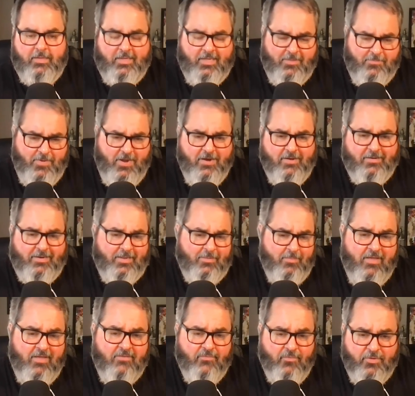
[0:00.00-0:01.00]
apparently
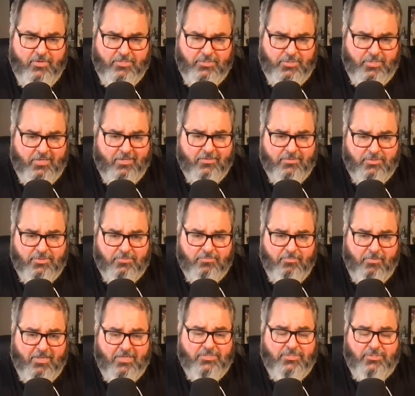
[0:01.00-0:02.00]
voice sounds
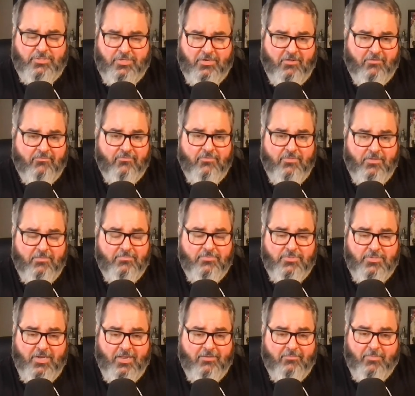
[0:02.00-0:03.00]
pleasant enough for them
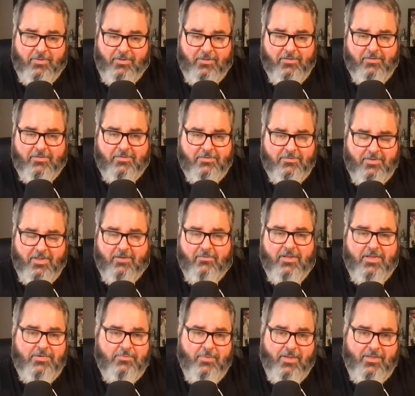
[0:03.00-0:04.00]
to let me
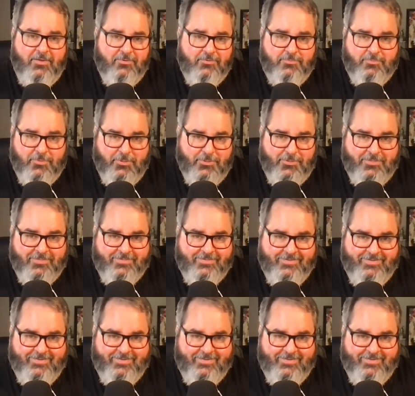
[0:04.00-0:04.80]
narrate my own book.